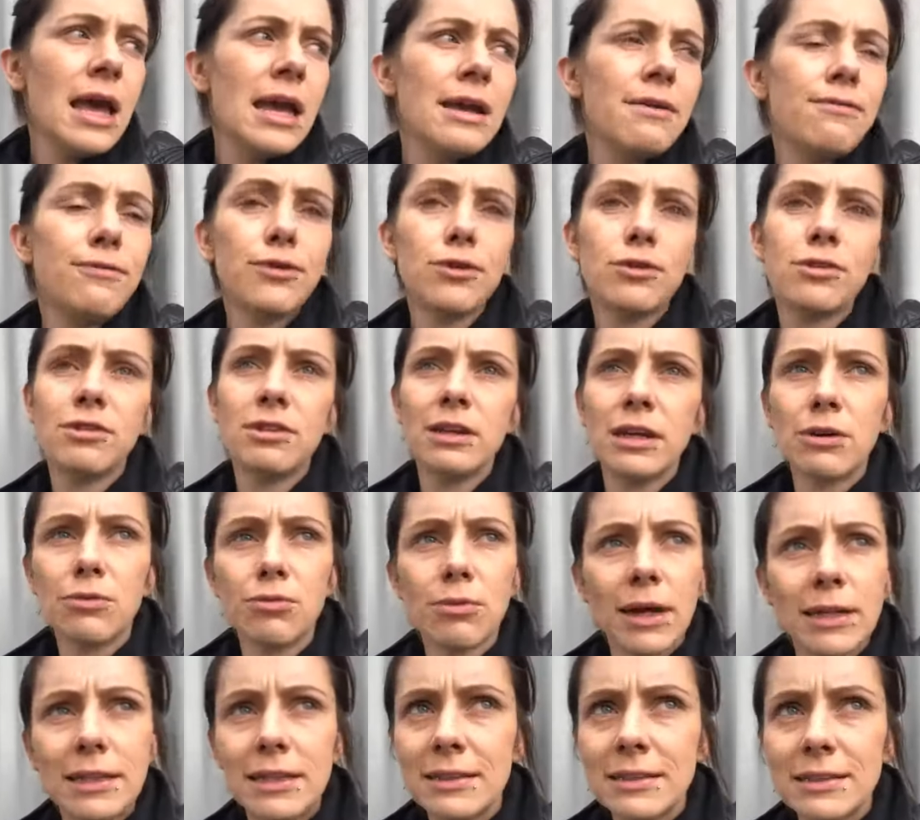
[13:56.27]
if you're sick of
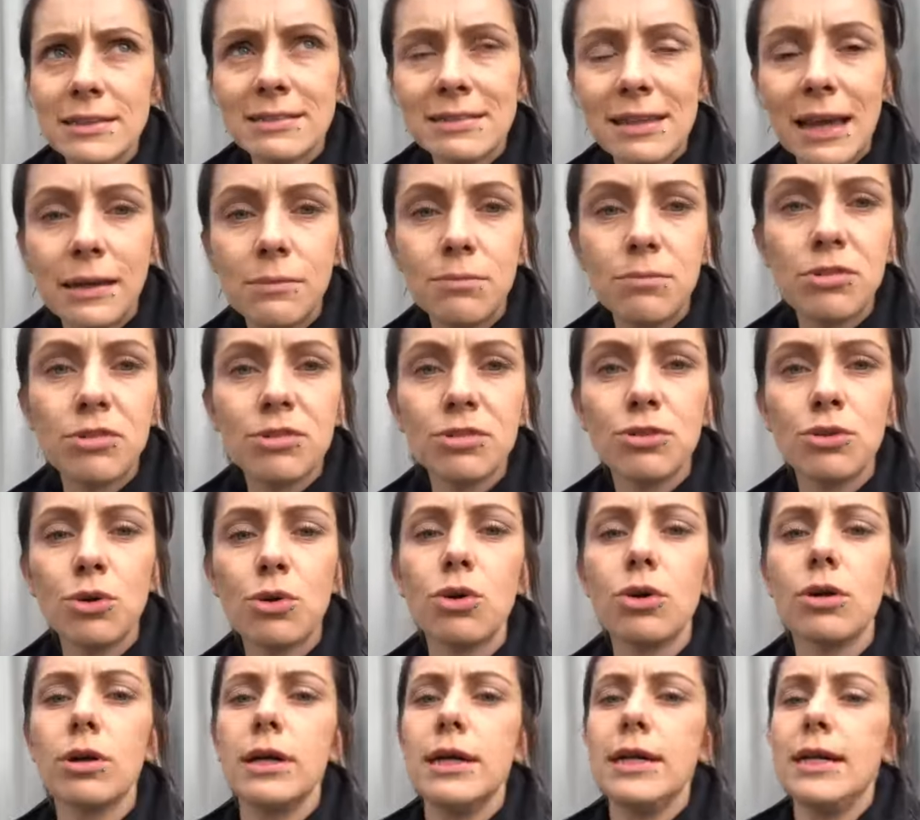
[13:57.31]
running the same
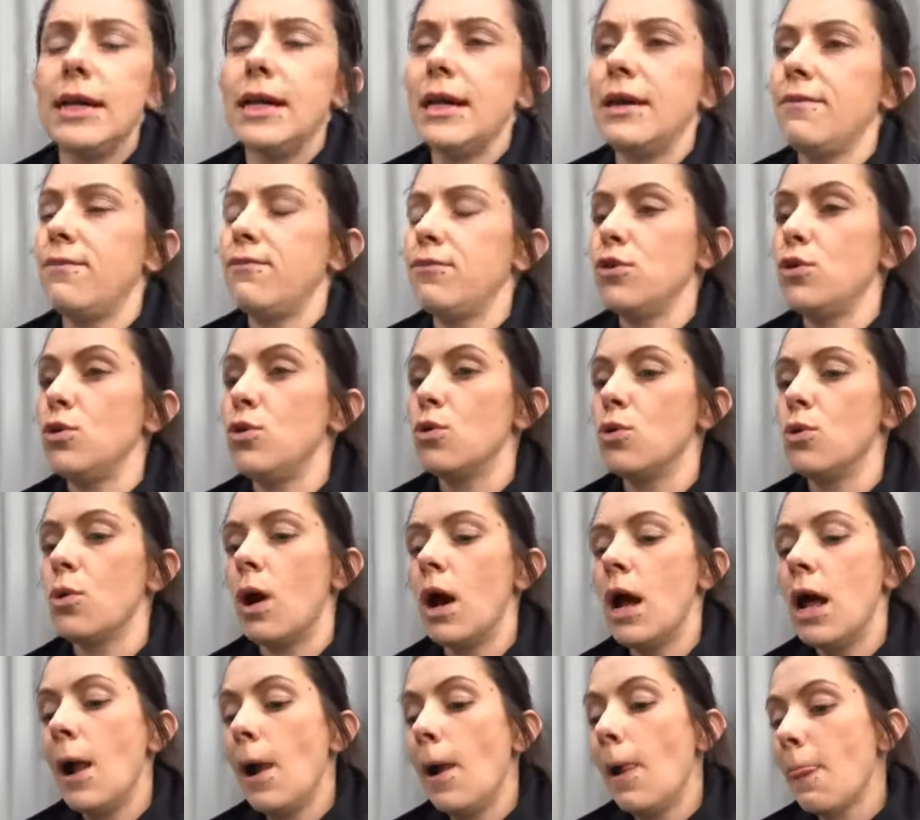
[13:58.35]
story, if you
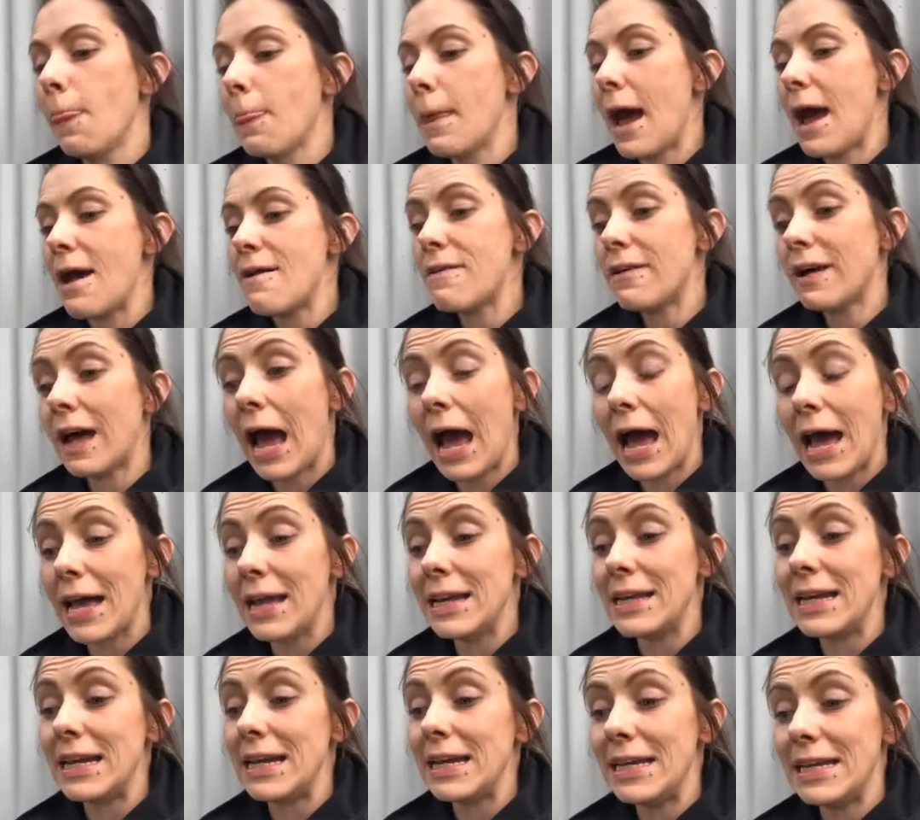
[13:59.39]
have
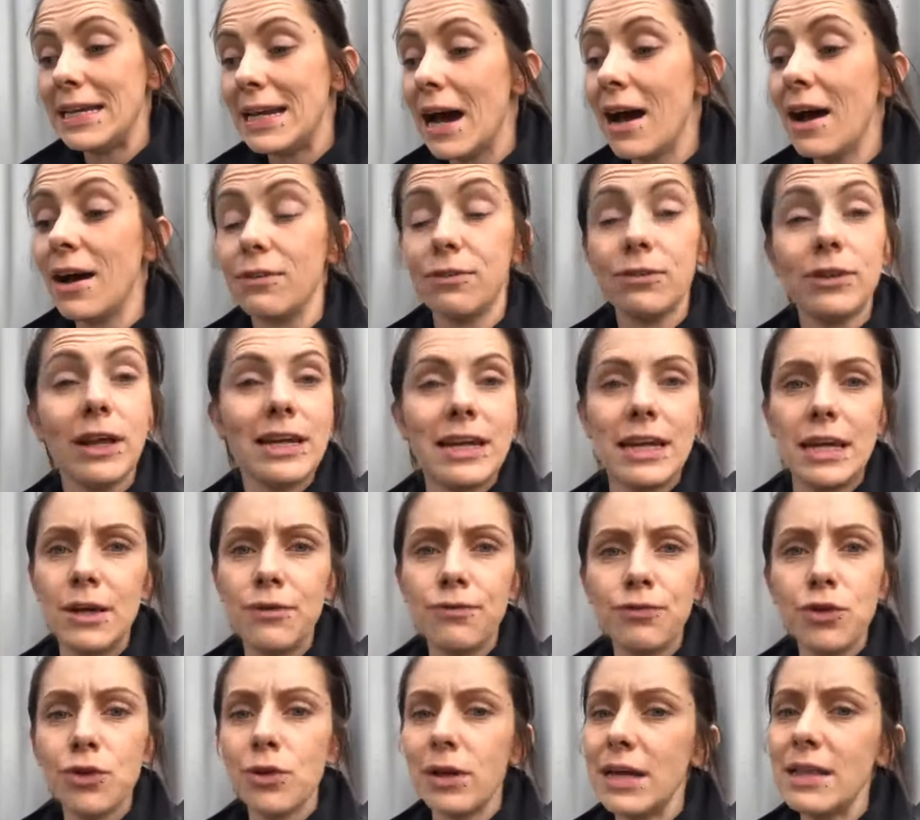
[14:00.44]
had enough, like
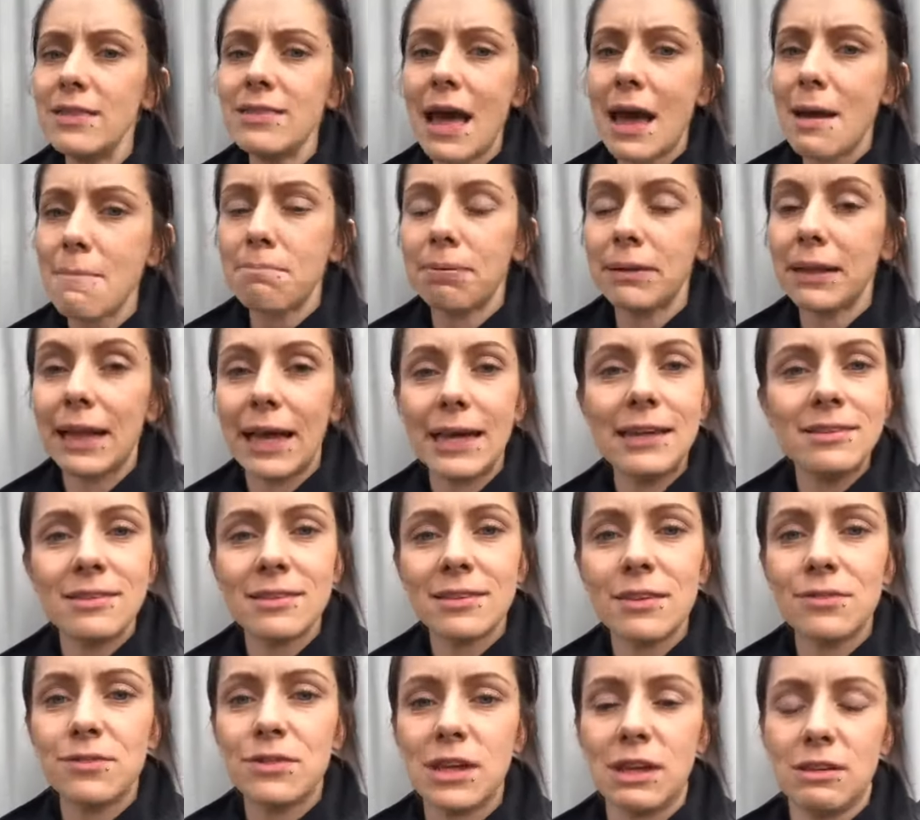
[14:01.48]
if you're in that place
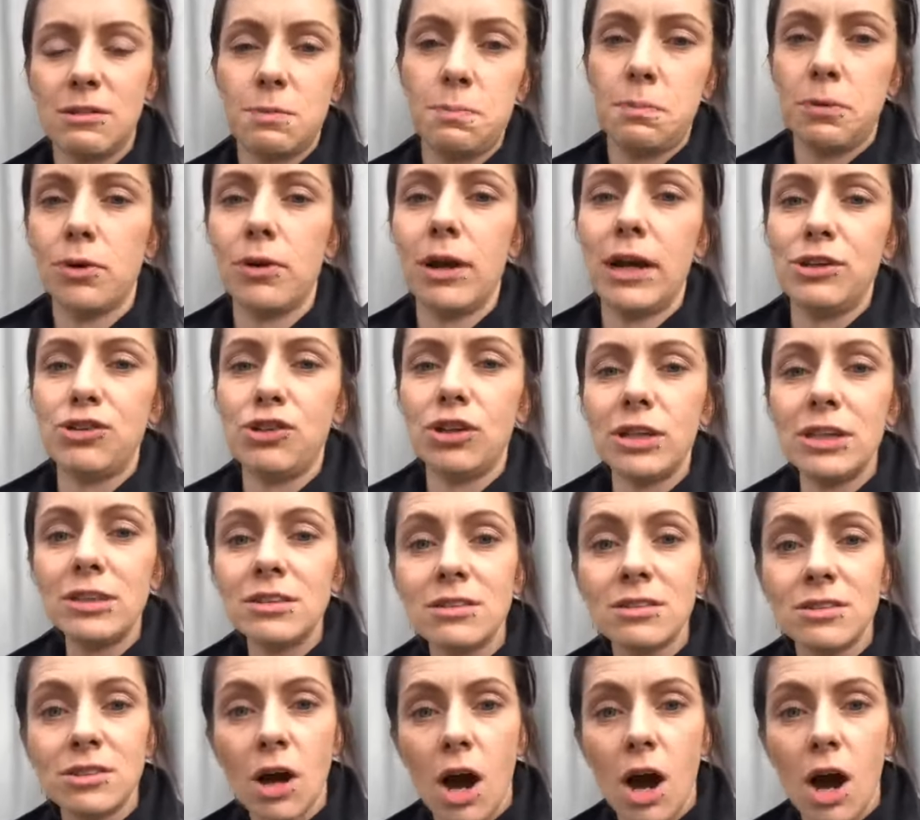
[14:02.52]
of desperation, it's